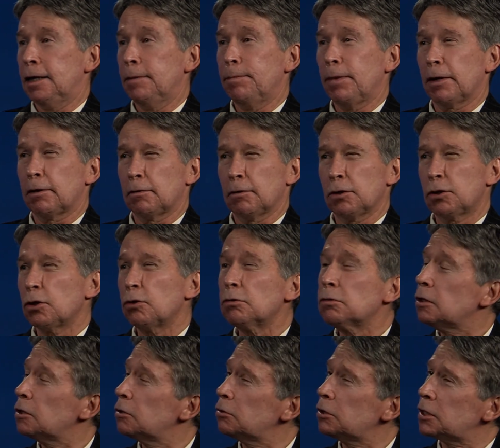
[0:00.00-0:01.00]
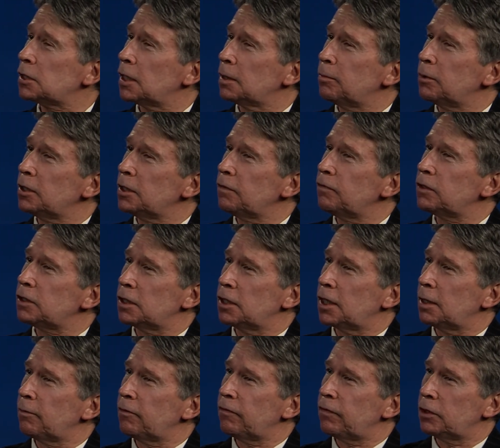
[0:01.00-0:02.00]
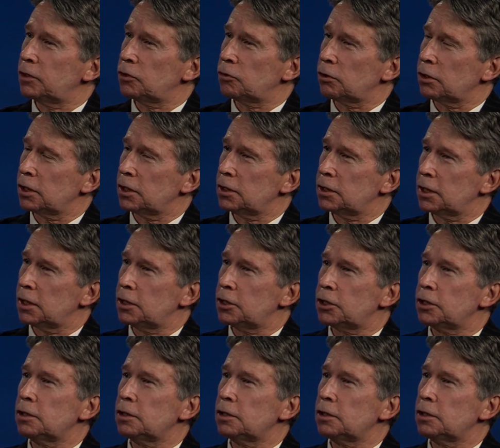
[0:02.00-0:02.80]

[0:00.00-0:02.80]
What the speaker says: Paratolos, I believe, is the name of his organization.